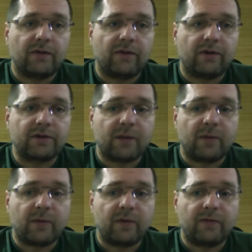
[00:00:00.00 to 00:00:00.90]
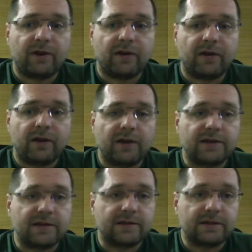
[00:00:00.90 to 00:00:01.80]
for example
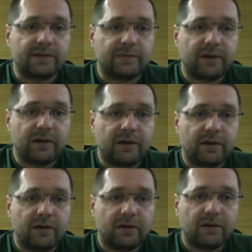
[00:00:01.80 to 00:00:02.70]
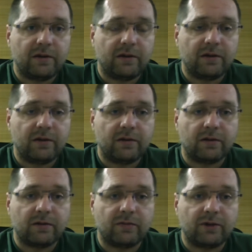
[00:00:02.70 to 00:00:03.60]
WinSSCP,
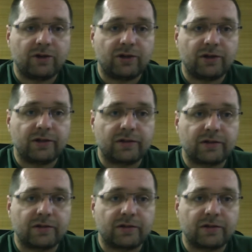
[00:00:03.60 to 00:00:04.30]
which is